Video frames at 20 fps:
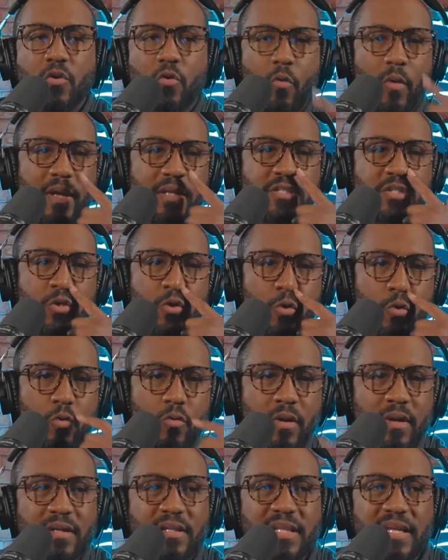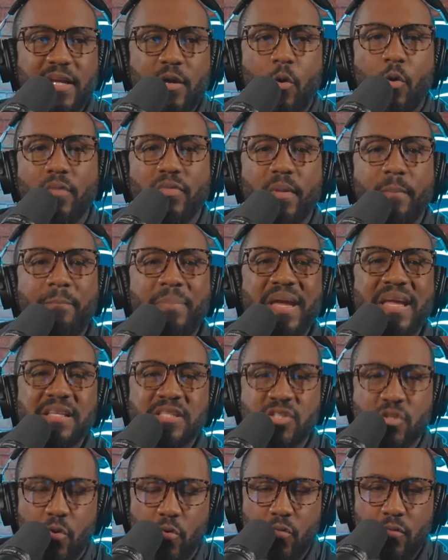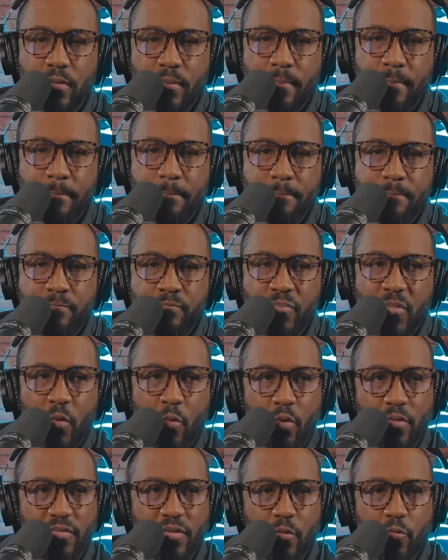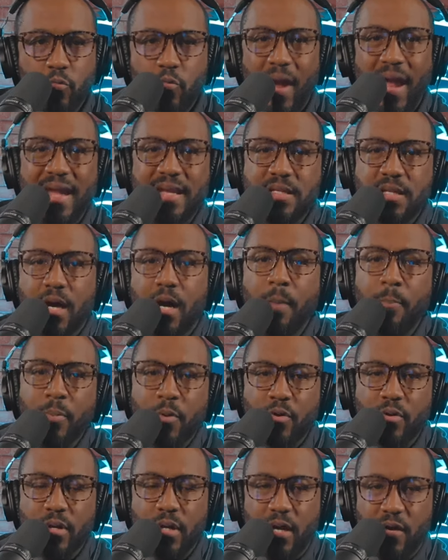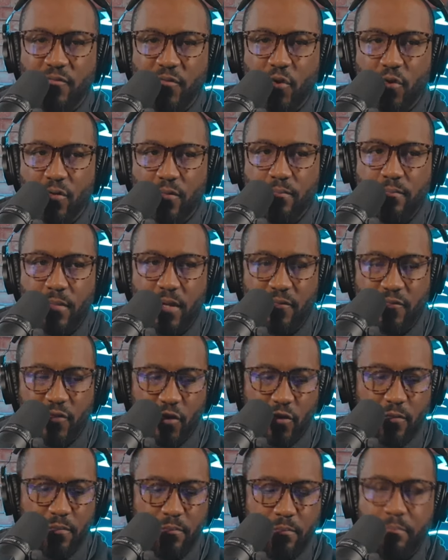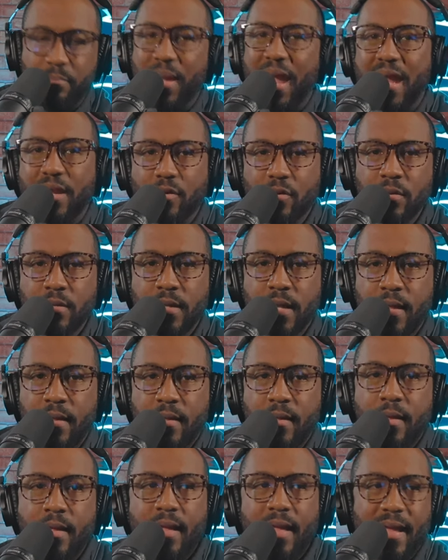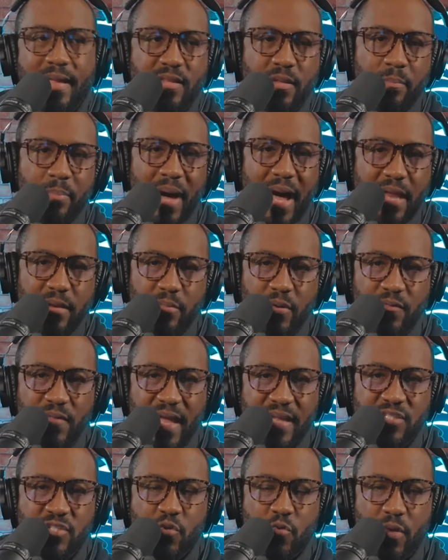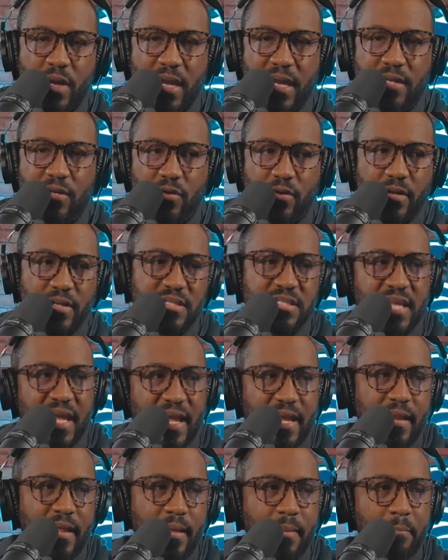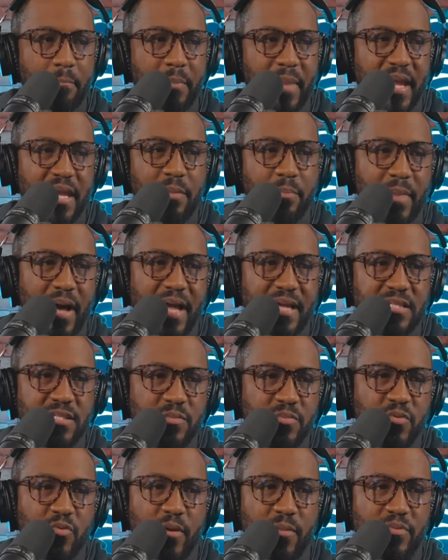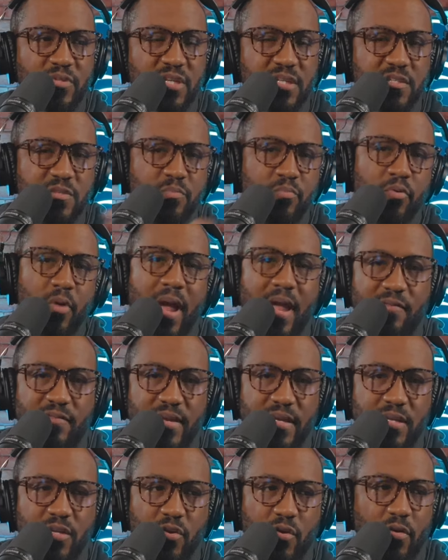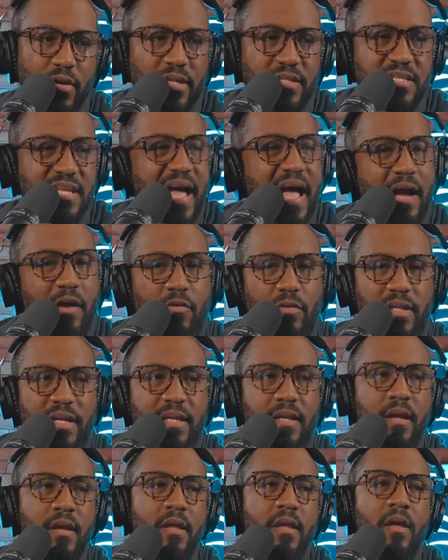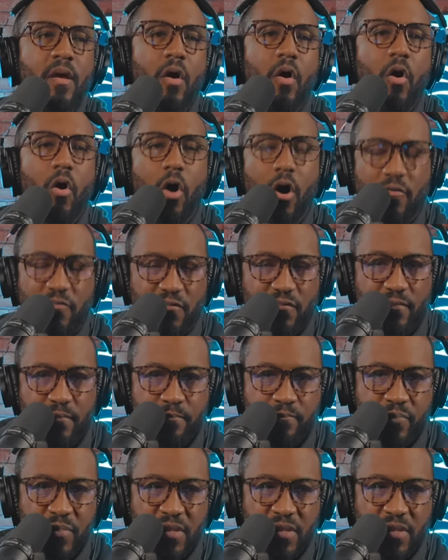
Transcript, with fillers: You're going to click on the pencil on the right upper of your of your banner. At the bottom of that screen, you're going to say make my subscriptions private. You're going to toggle it off